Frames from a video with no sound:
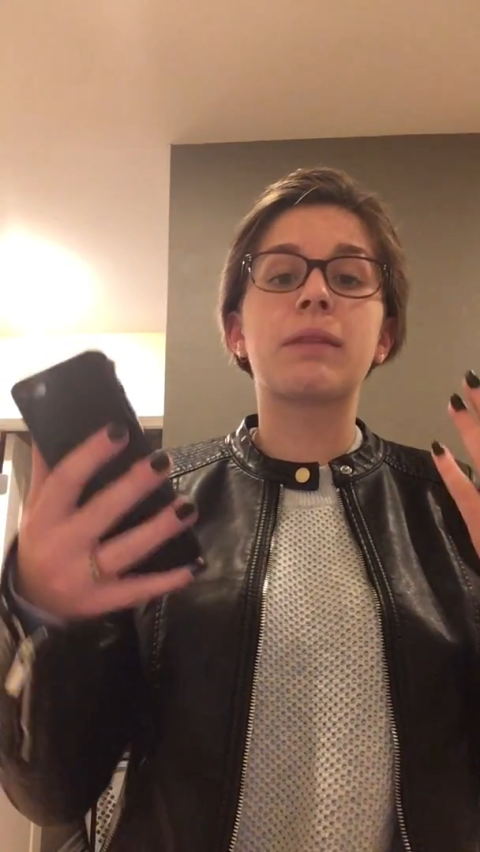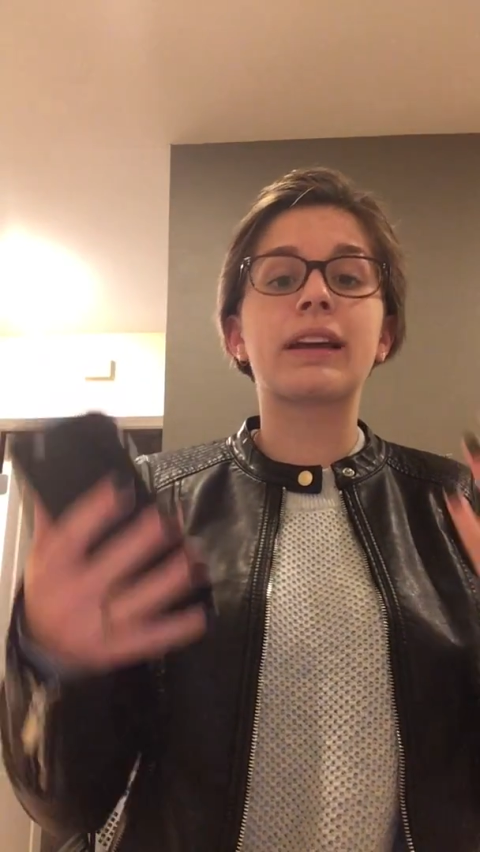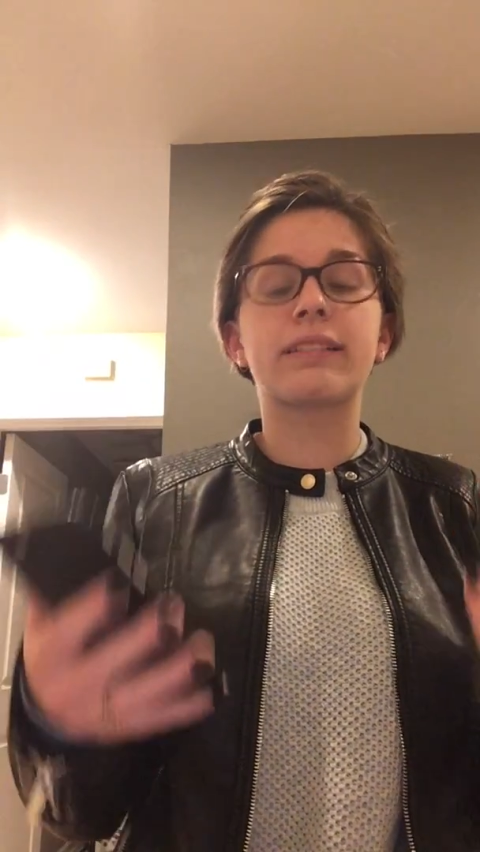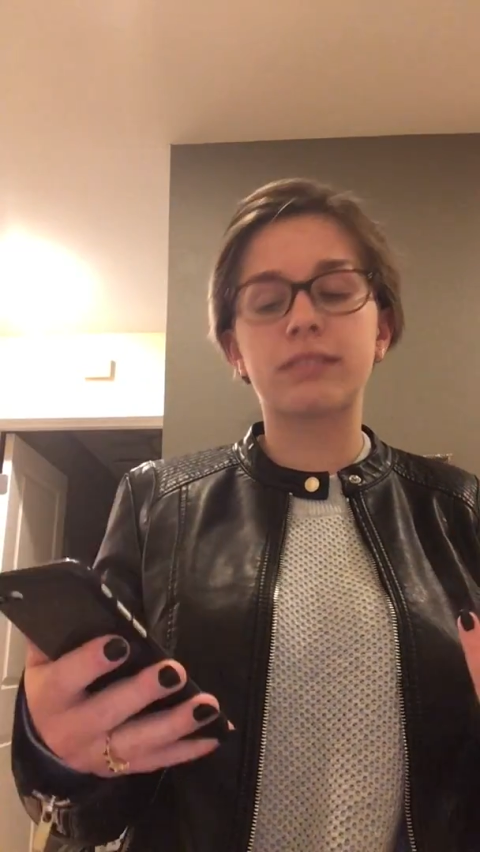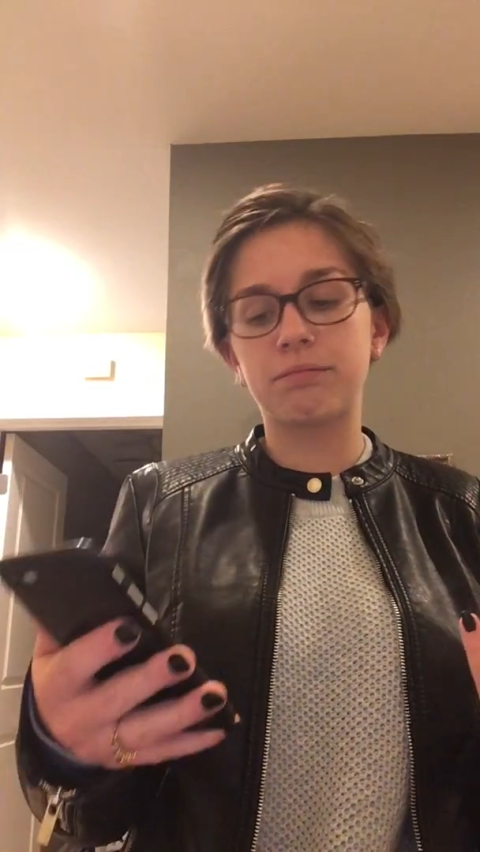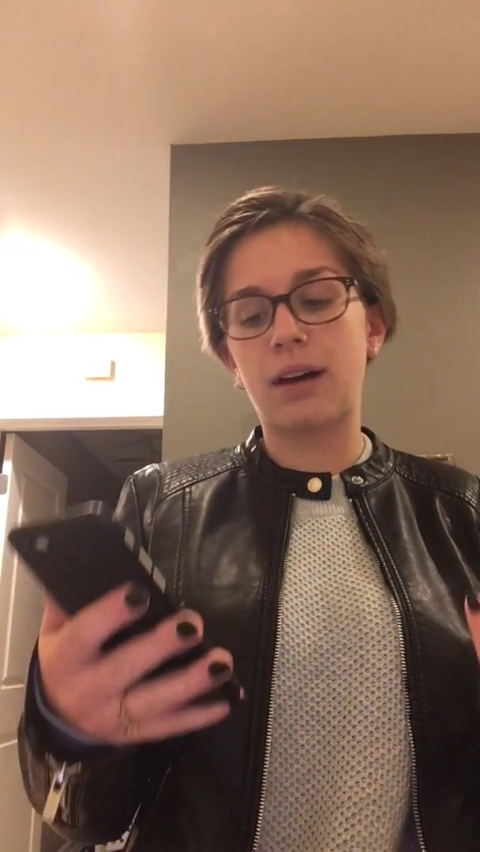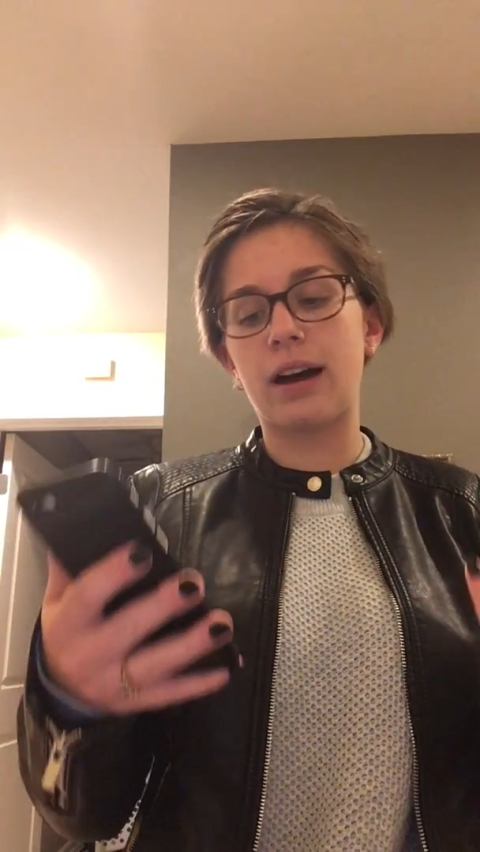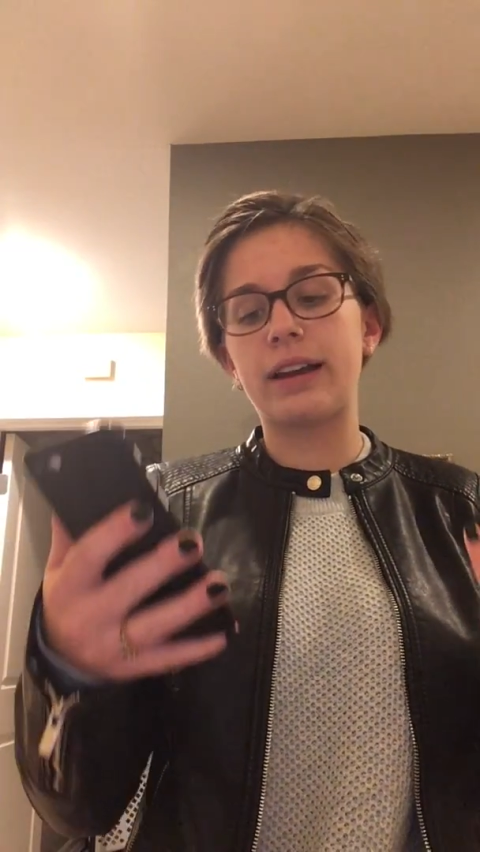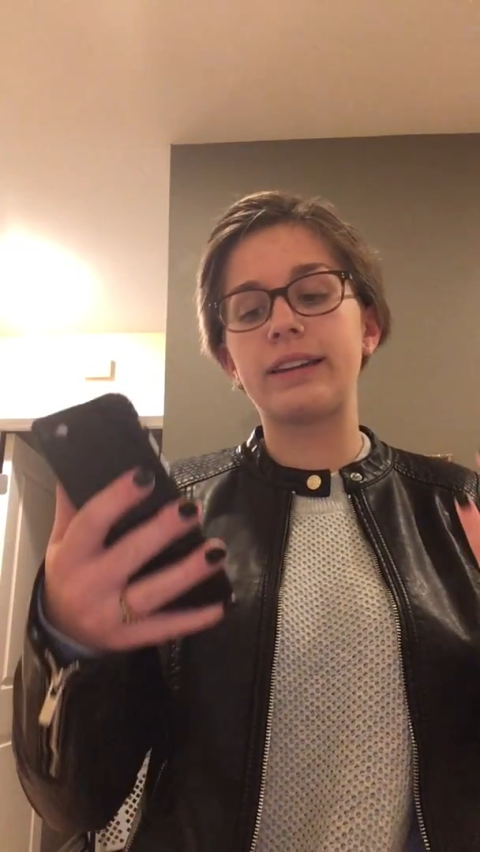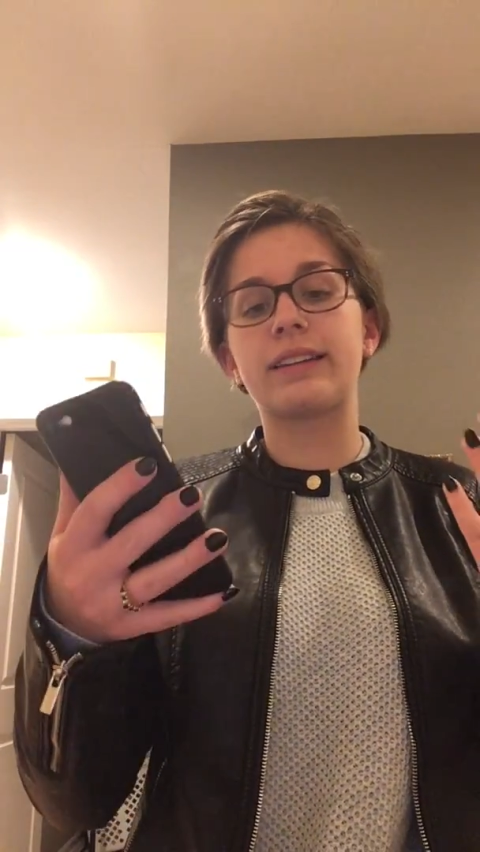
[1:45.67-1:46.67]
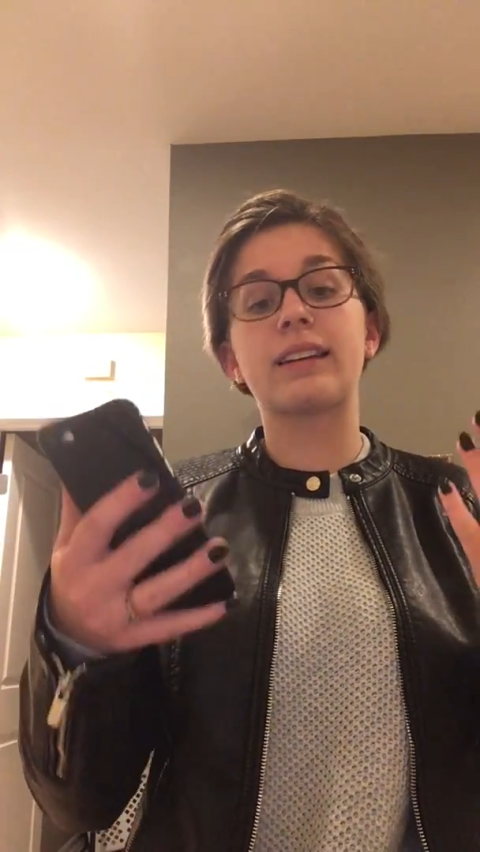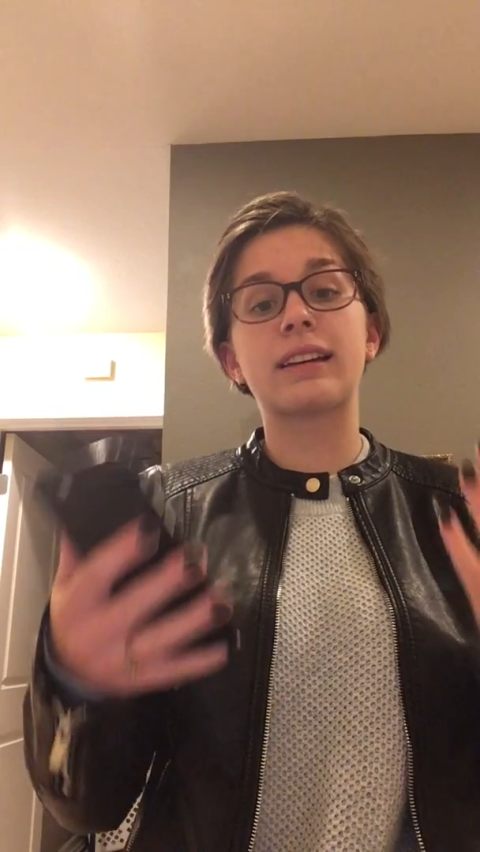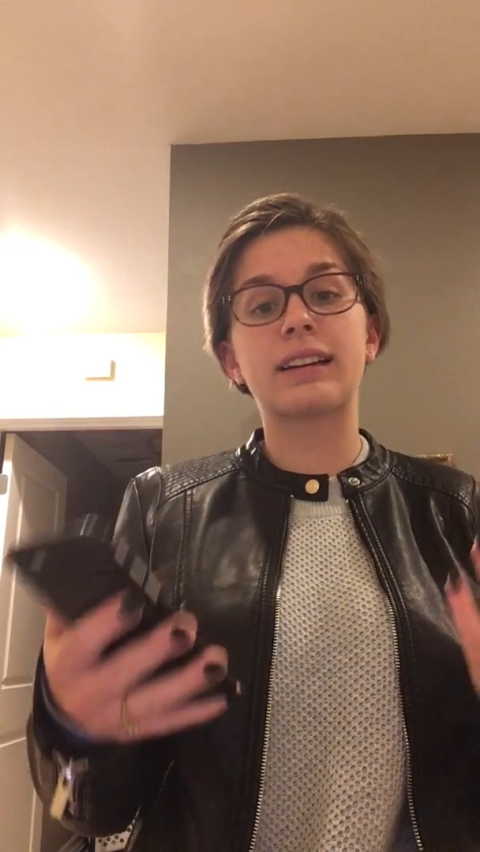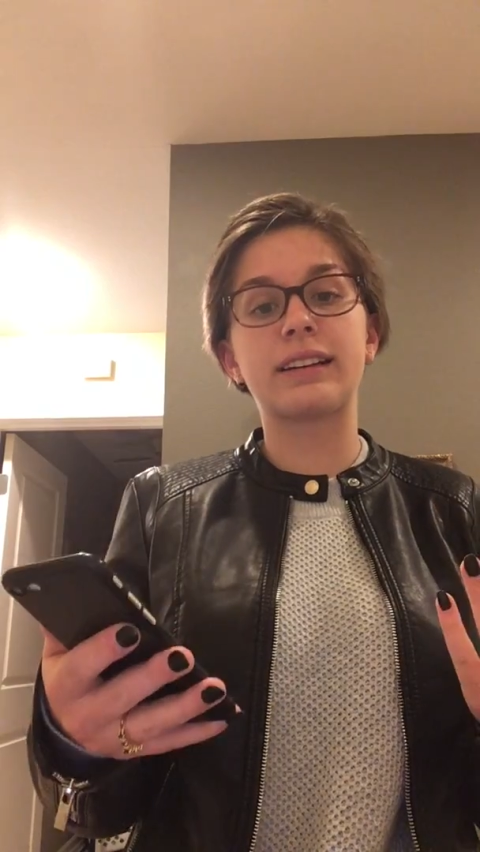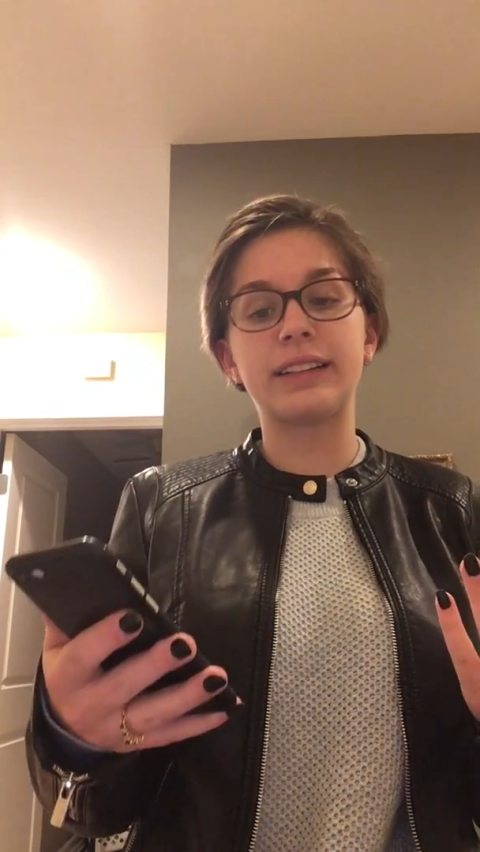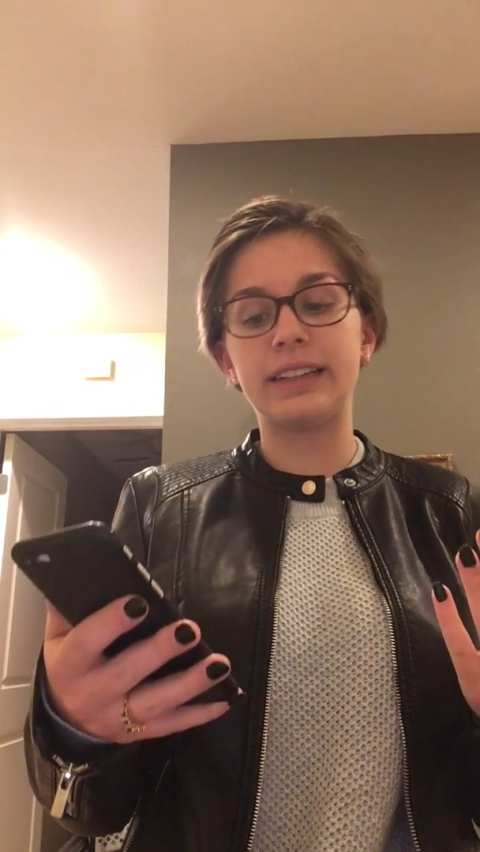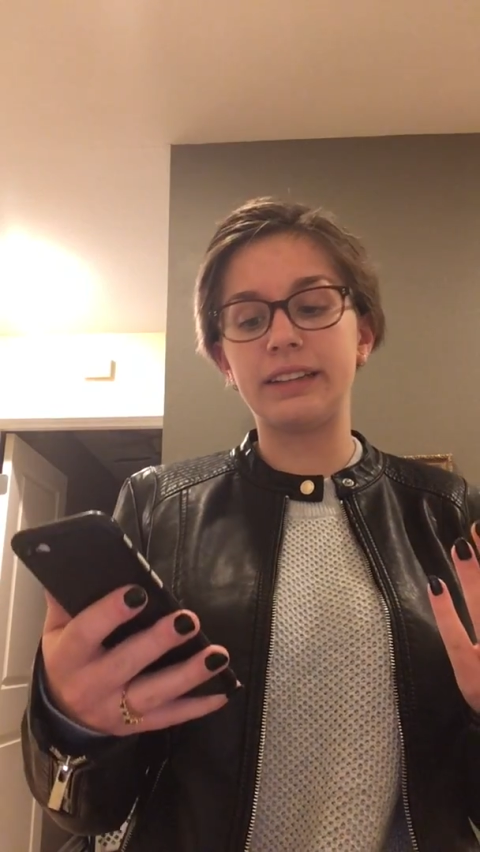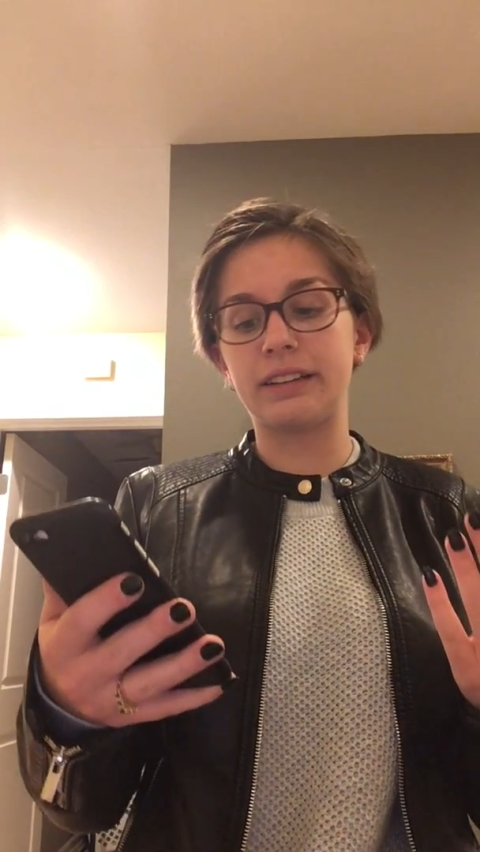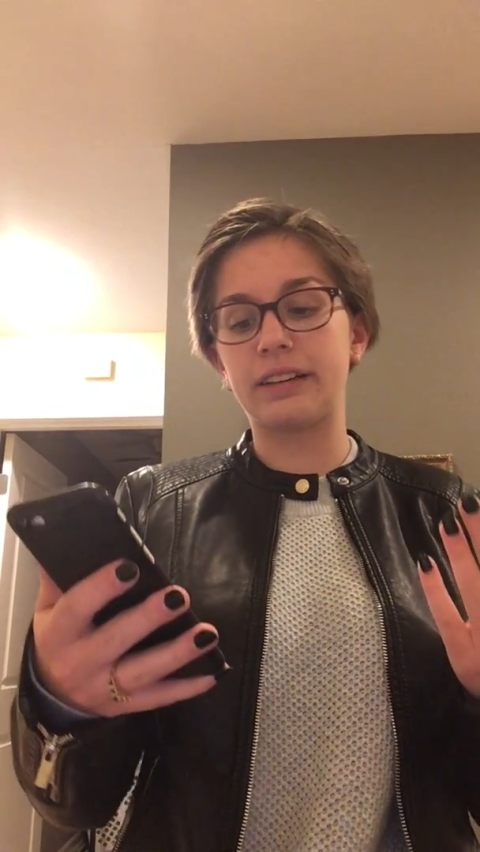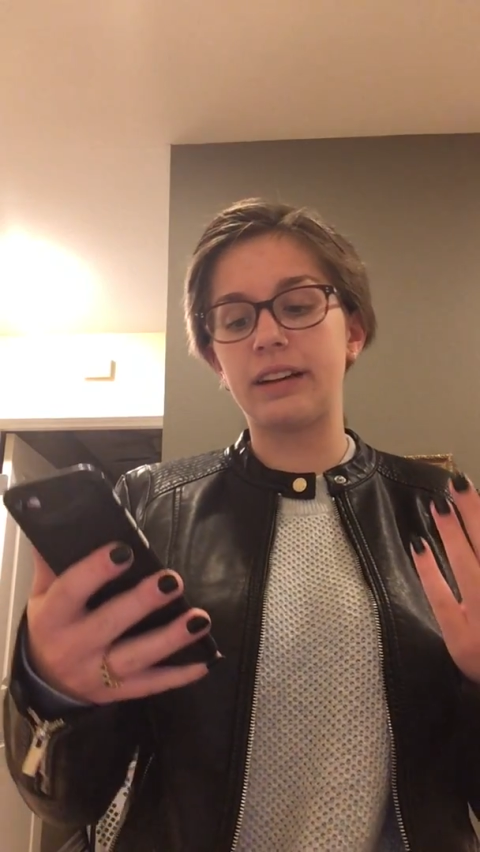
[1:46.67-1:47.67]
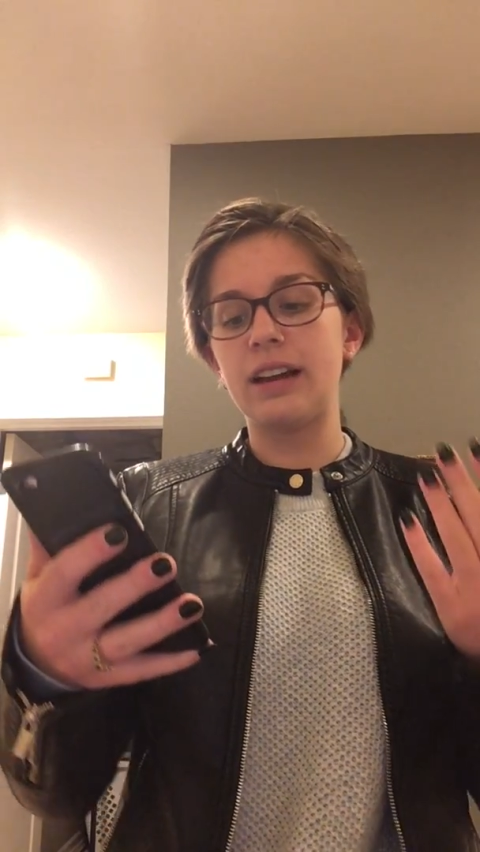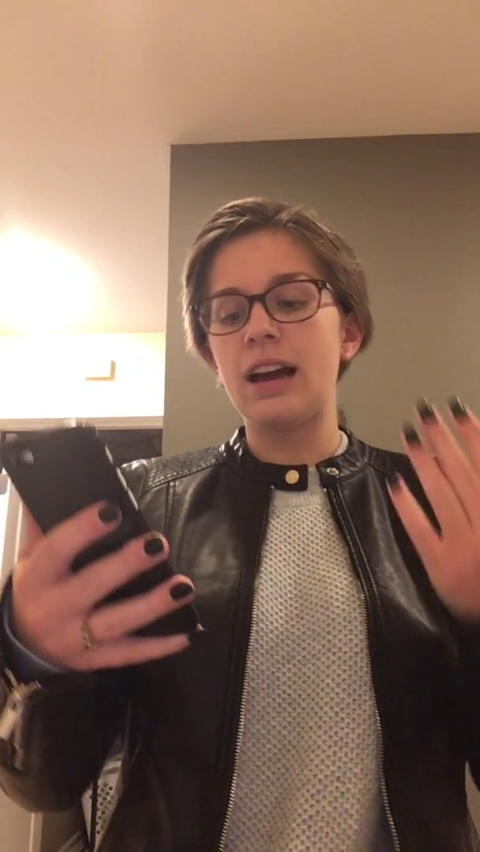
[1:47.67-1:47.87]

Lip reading: my mind clear.